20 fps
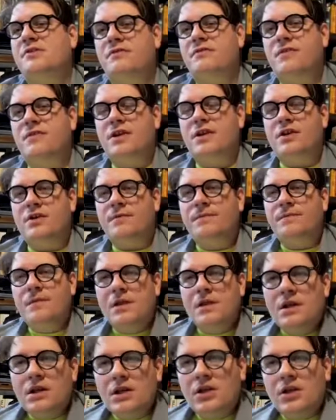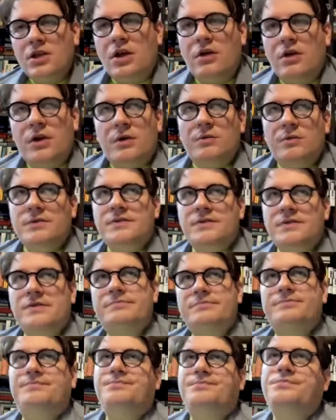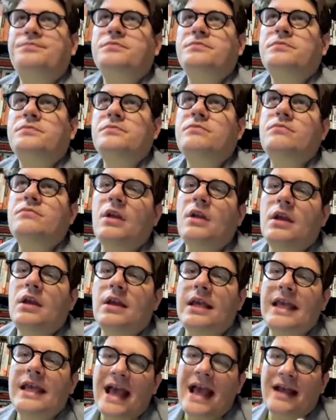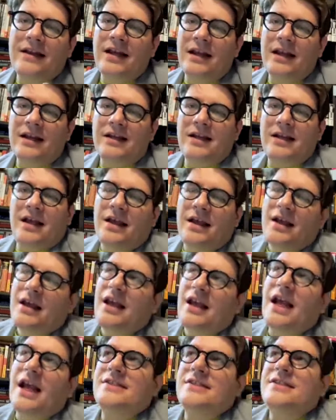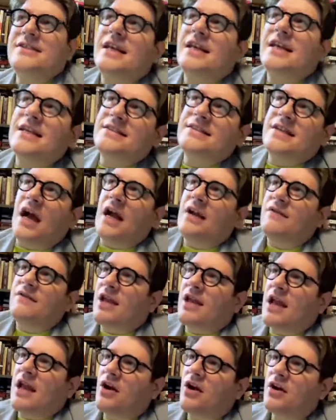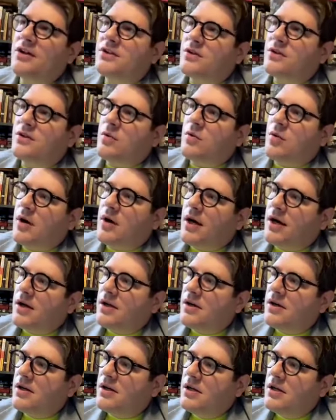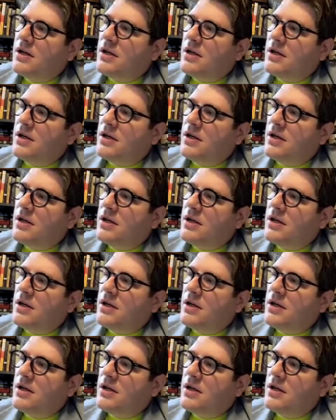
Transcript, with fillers: figure. You know, he was he had and it it's he's kind of a character where